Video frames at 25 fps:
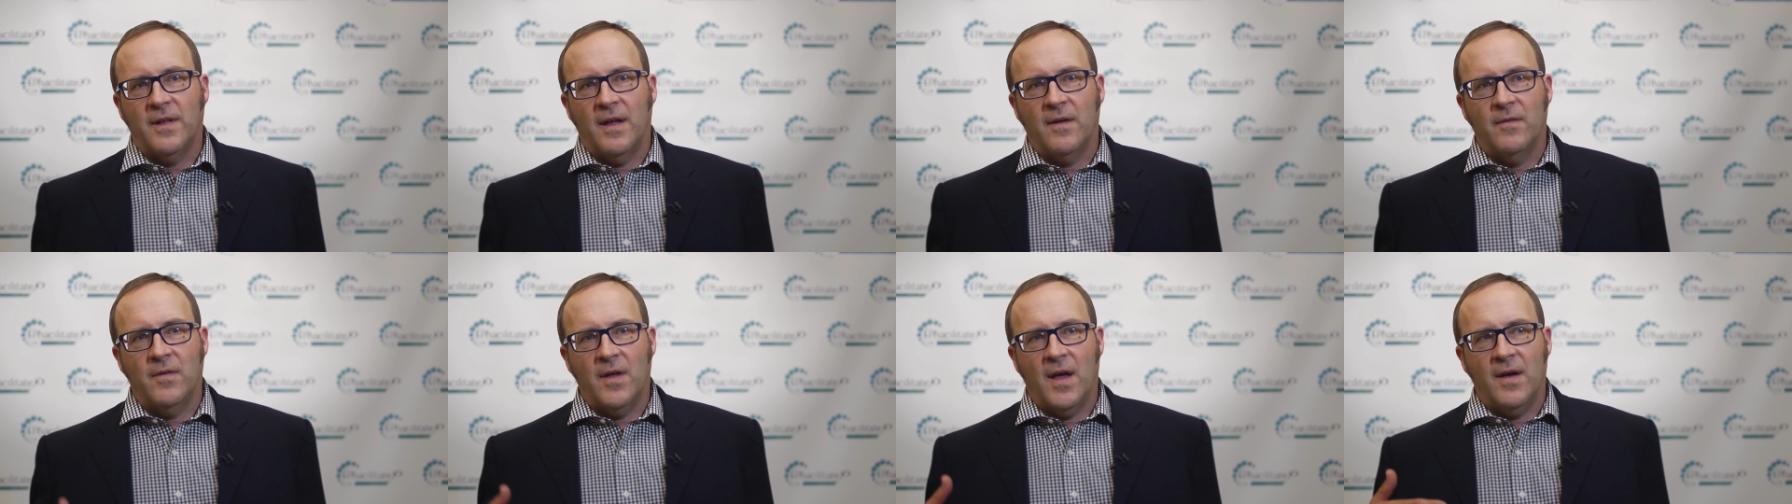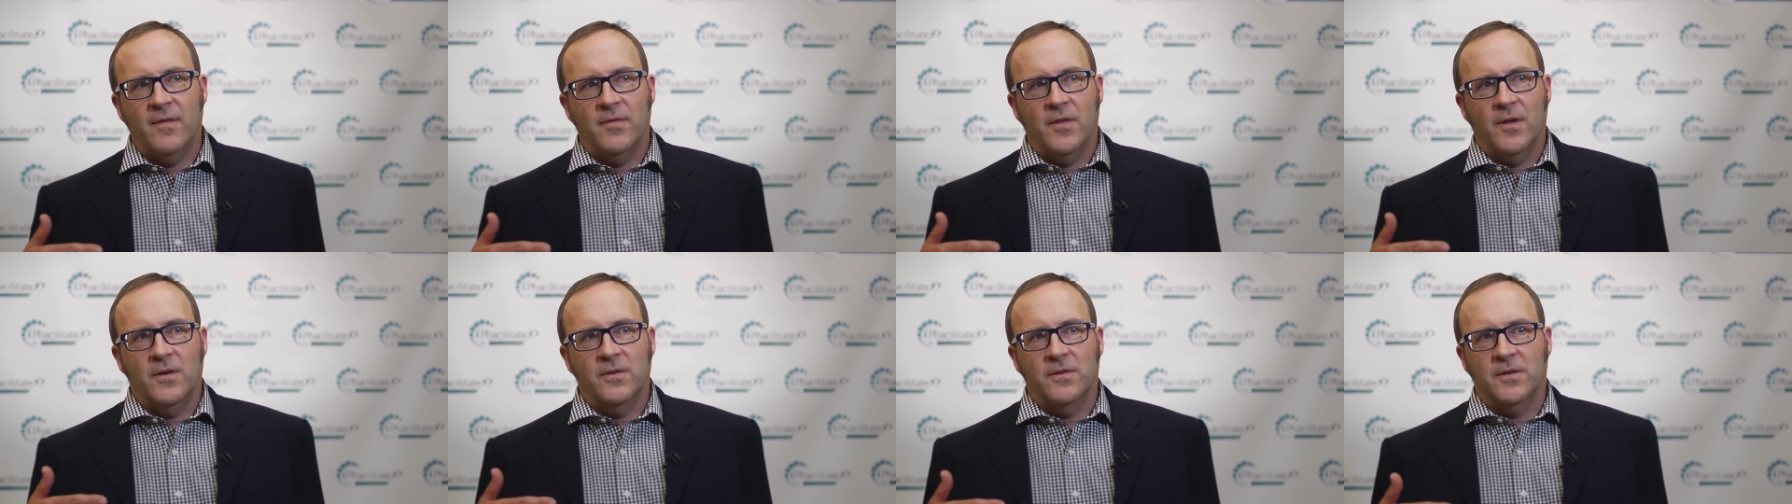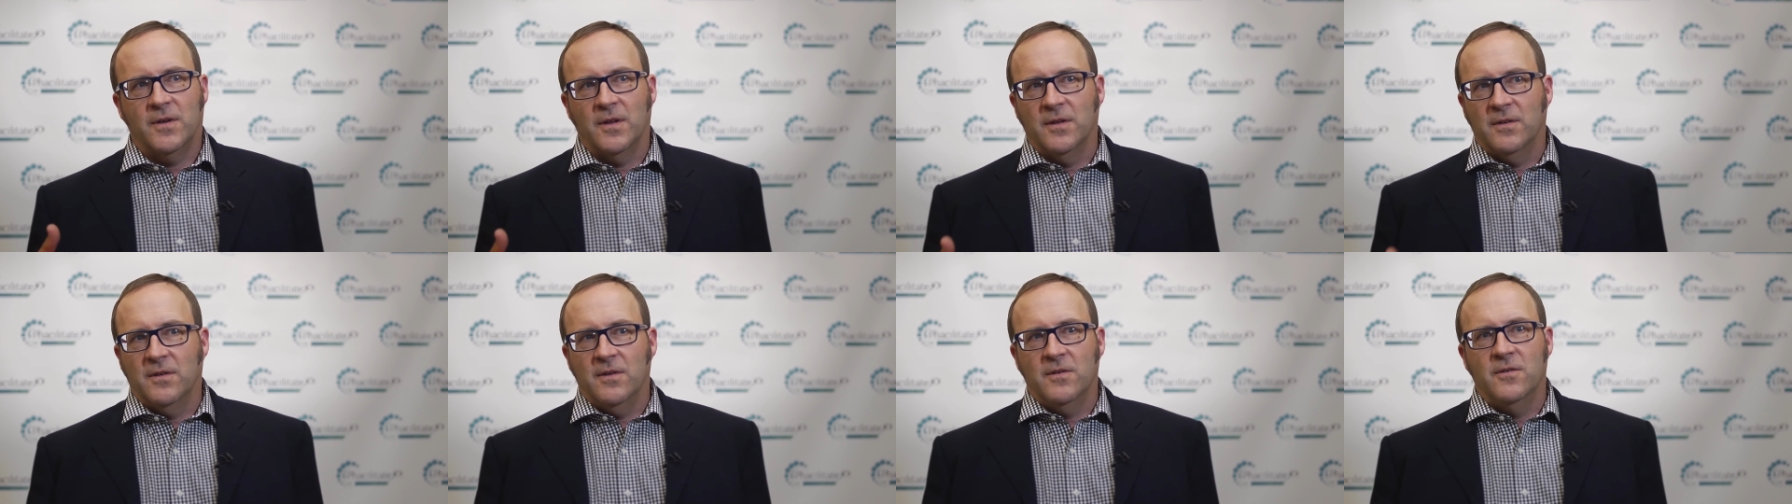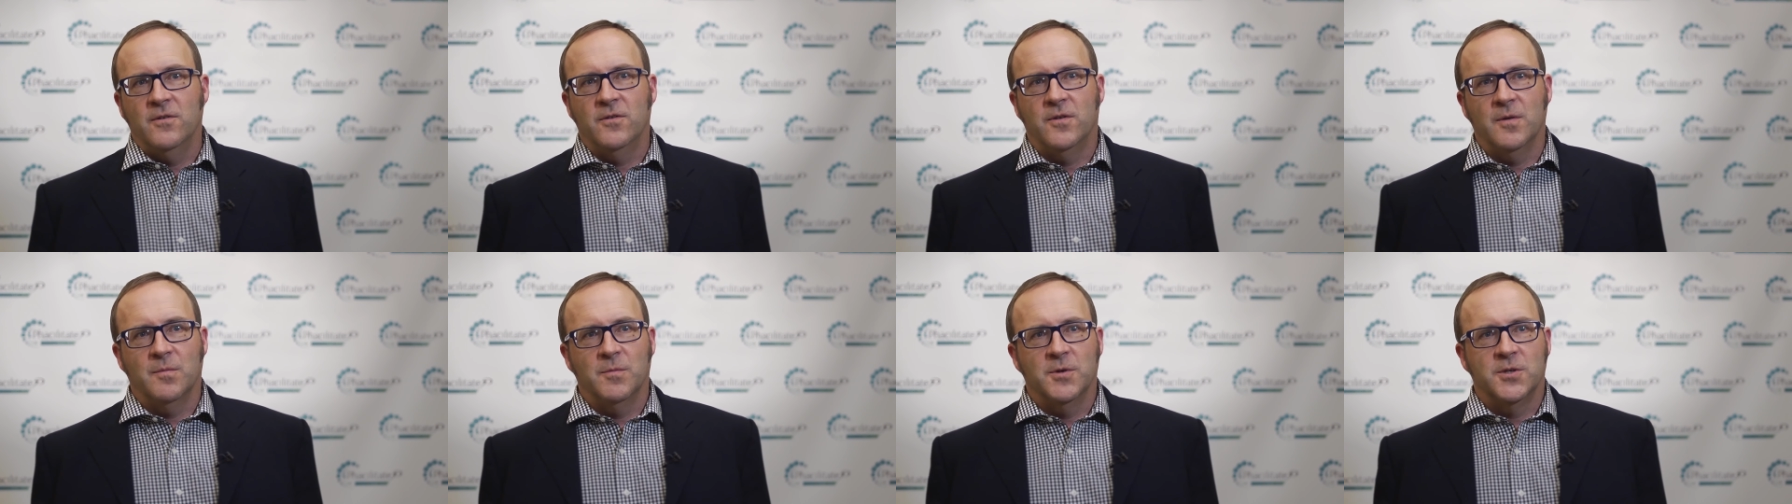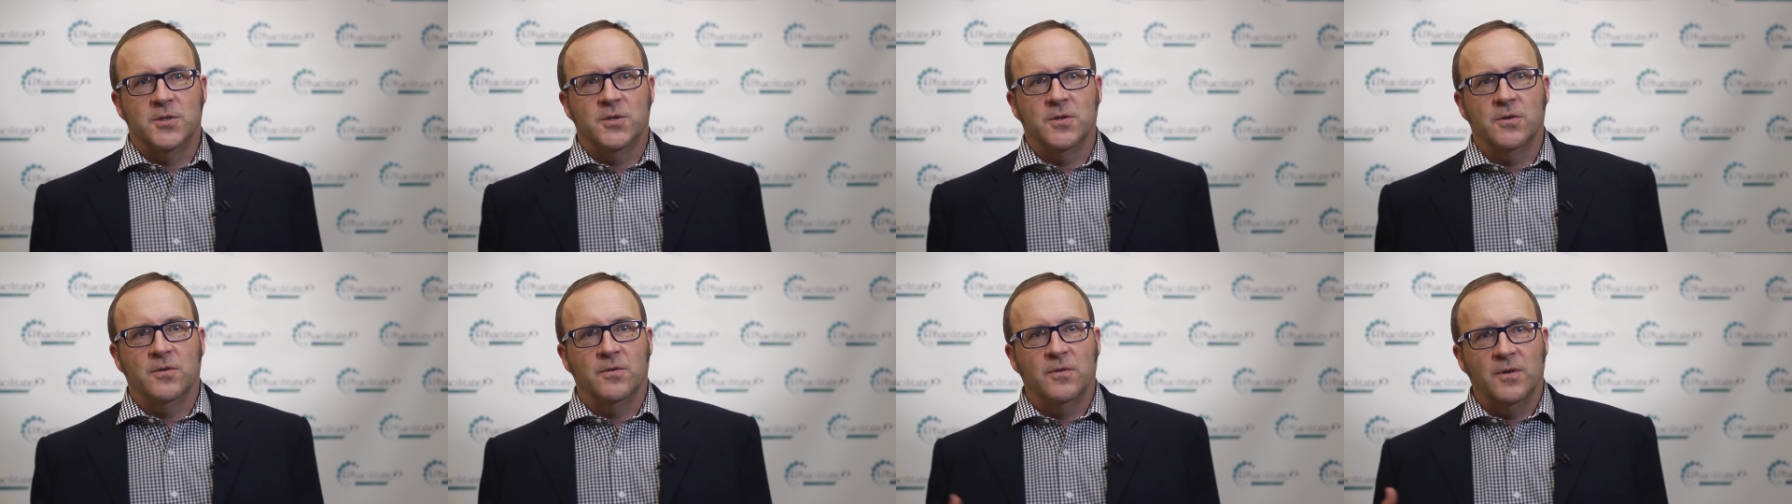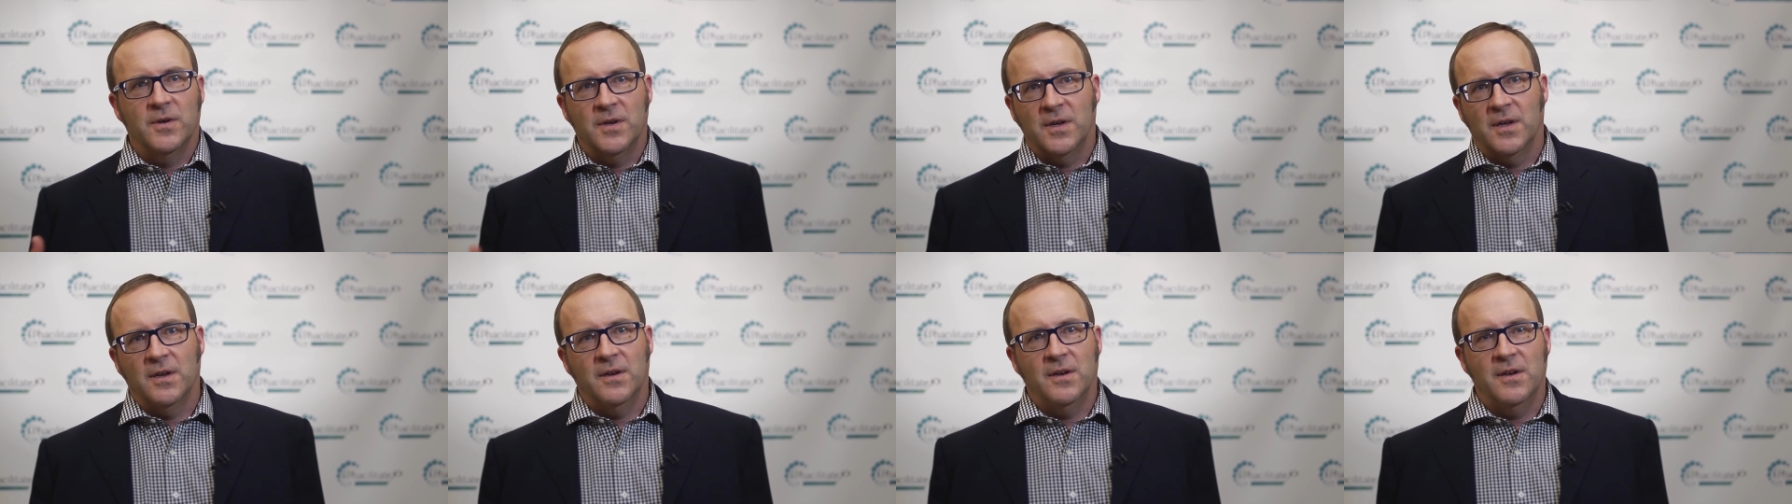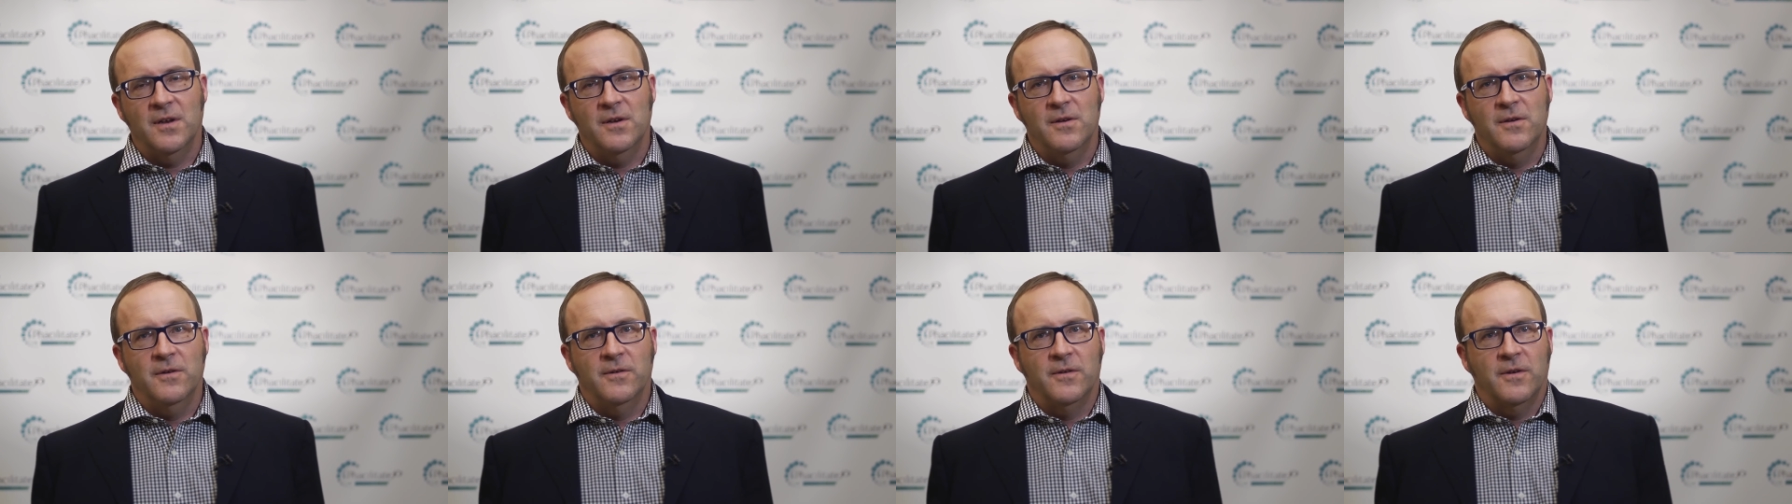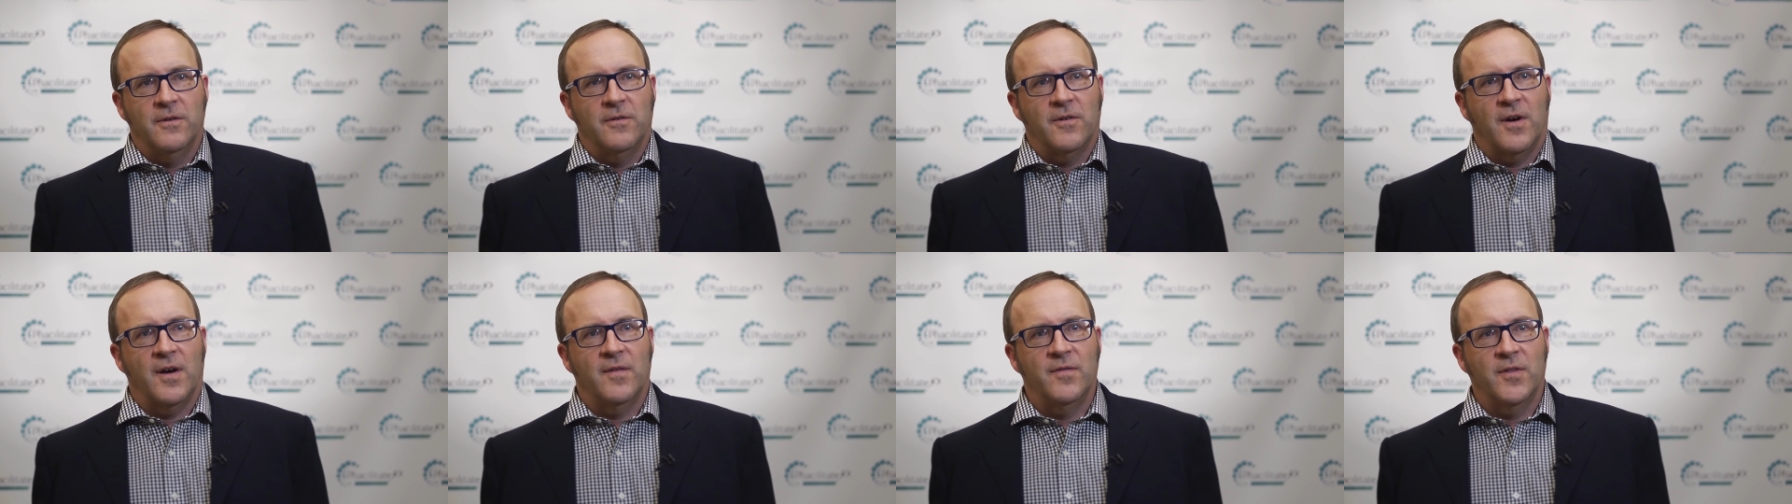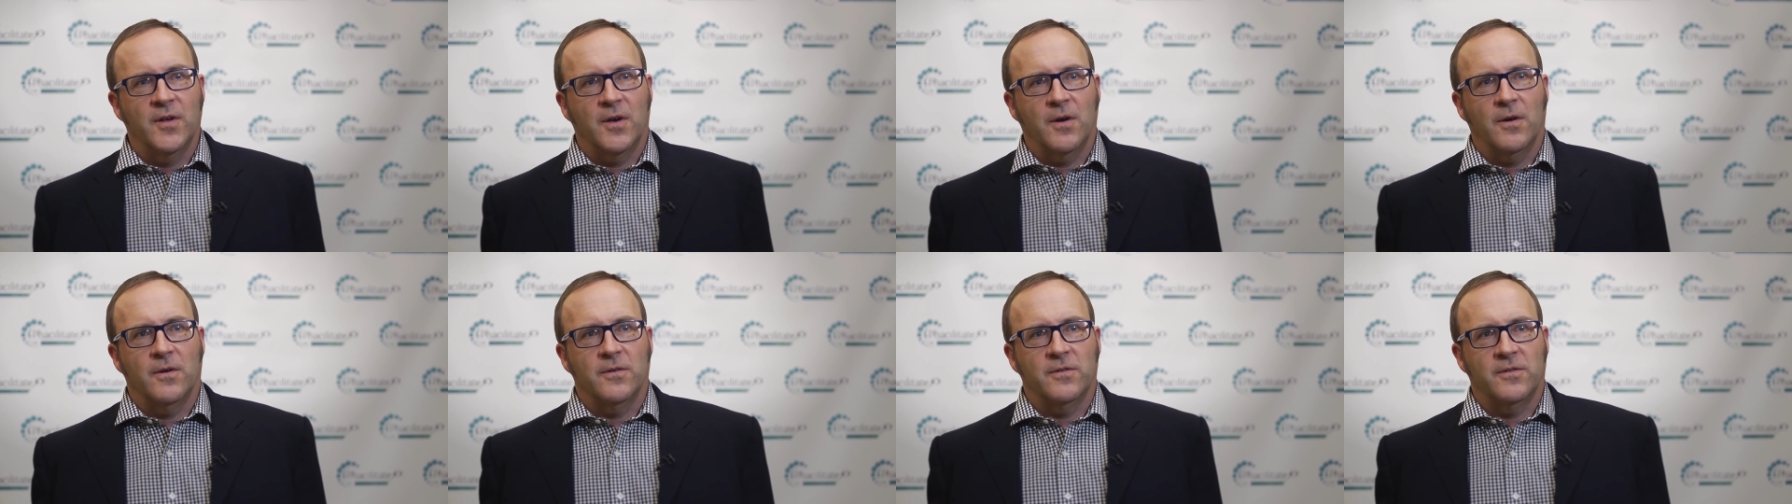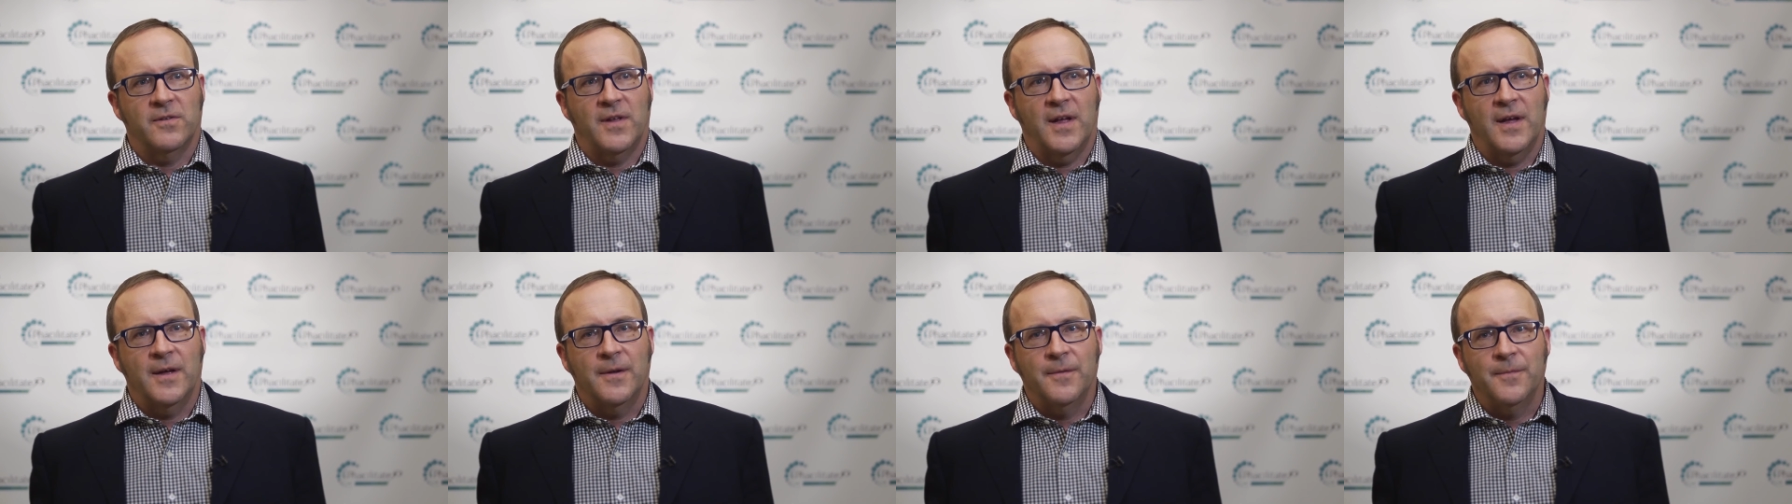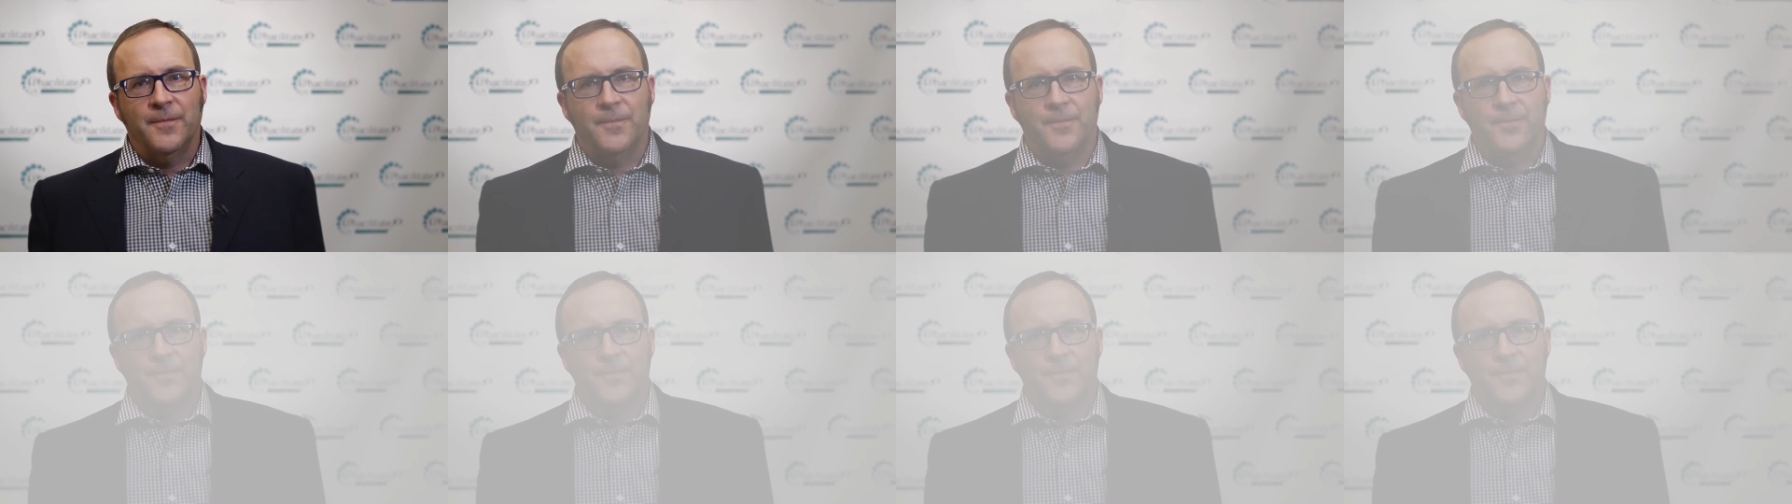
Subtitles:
to have those continue to mature and continue to drive the costs down.